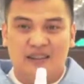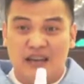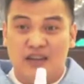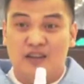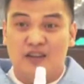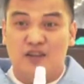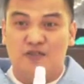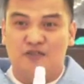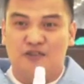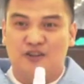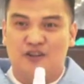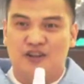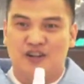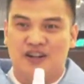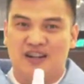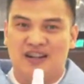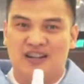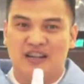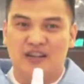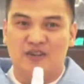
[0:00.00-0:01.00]
thank you
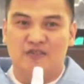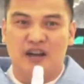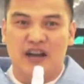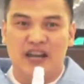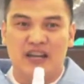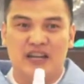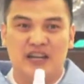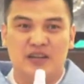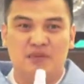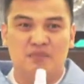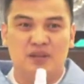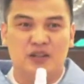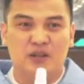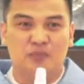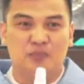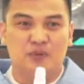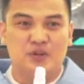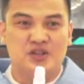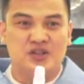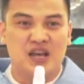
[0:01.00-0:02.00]
for inviting me
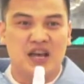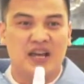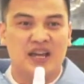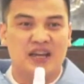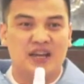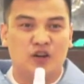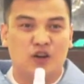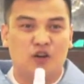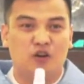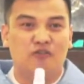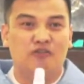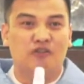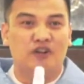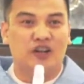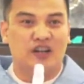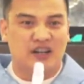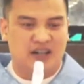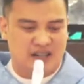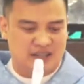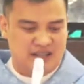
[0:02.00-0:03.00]
to preside
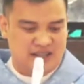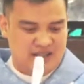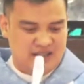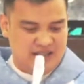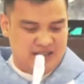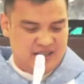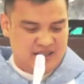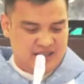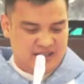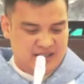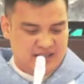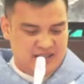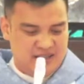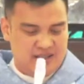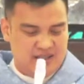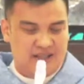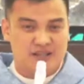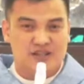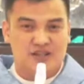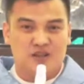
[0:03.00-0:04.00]
over
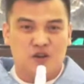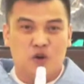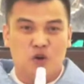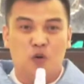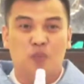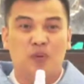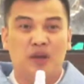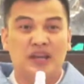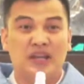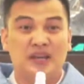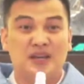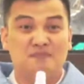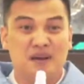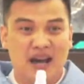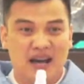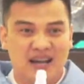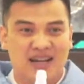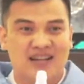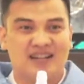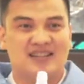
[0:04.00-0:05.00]
this opening
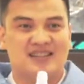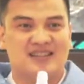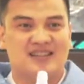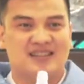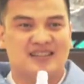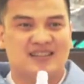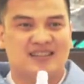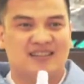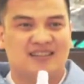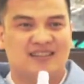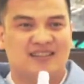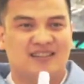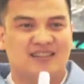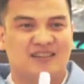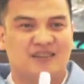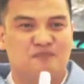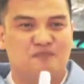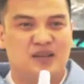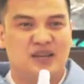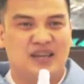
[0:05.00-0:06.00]
Mass,
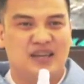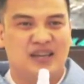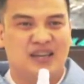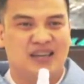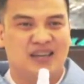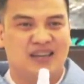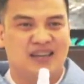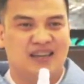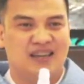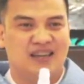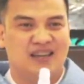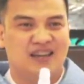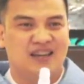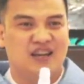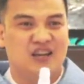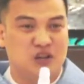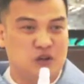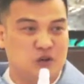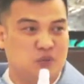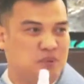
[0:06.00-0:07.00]
being
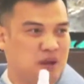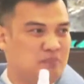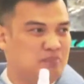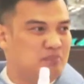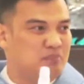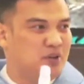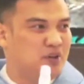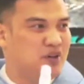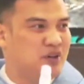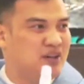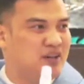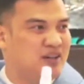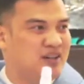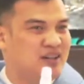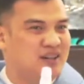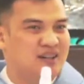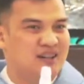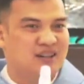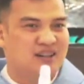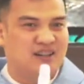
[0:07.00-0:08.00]
new member
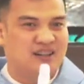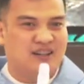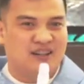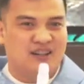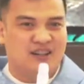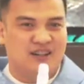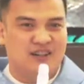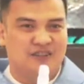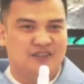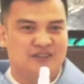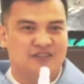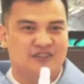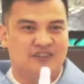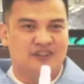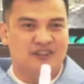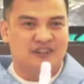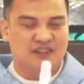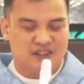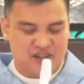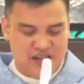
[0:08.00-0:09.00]
of
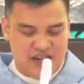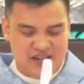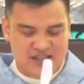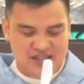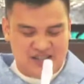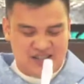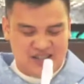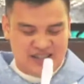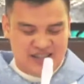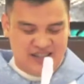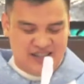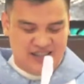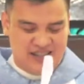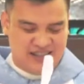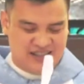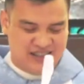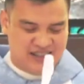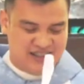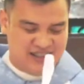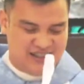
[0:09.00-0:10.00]
Christ the
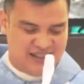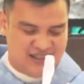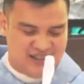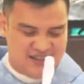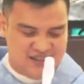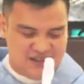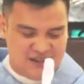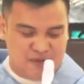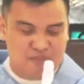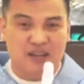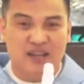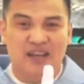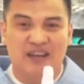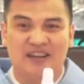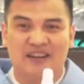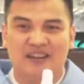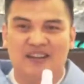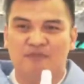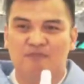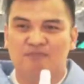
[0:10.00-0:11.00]
King
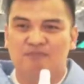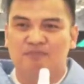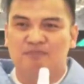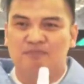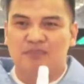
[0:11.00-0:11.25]
Seminary.